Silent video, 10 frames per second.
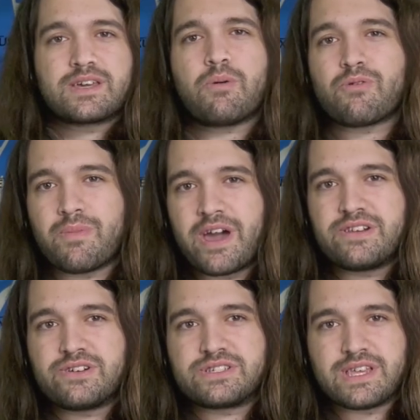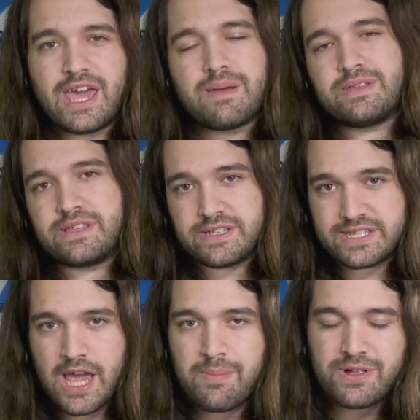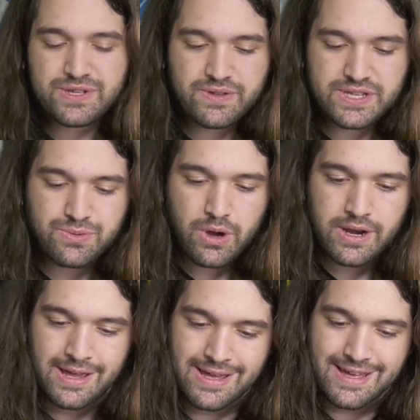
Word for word: Couple reminders, A M D didn't sample us for this one.